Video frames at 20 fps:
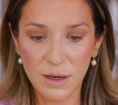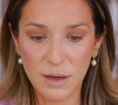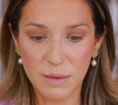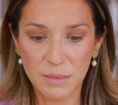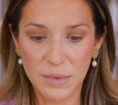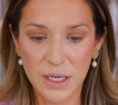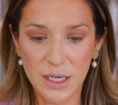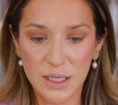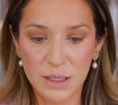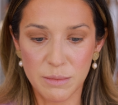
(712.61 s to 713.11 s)

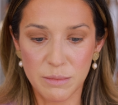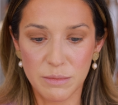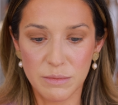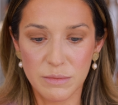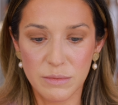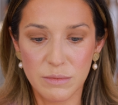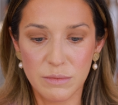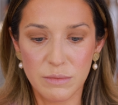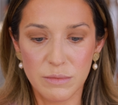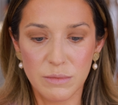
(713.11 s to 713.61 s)
I'm gonna
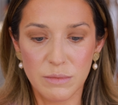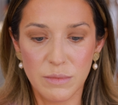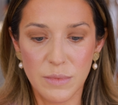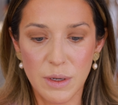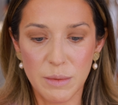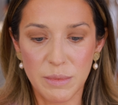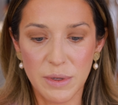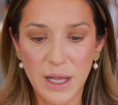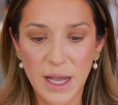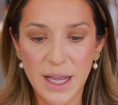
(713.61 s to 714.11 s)

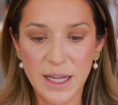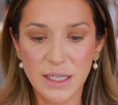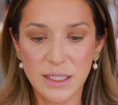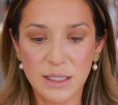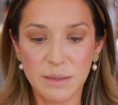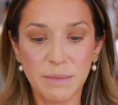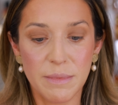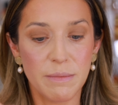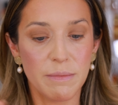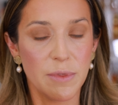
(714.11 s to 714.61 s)
apply it
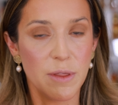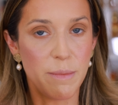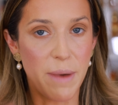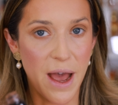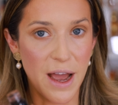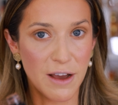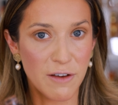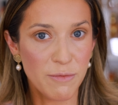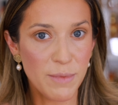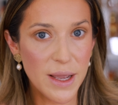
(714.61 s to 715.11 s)
to the
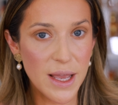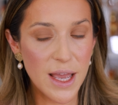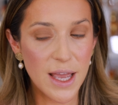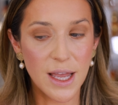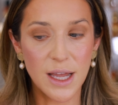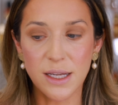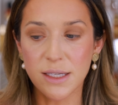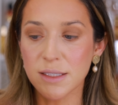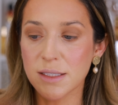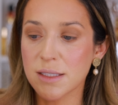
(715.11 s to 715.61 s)
back of my
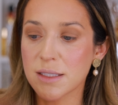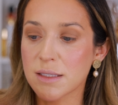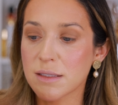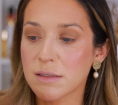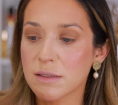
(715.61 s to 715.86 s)
hand.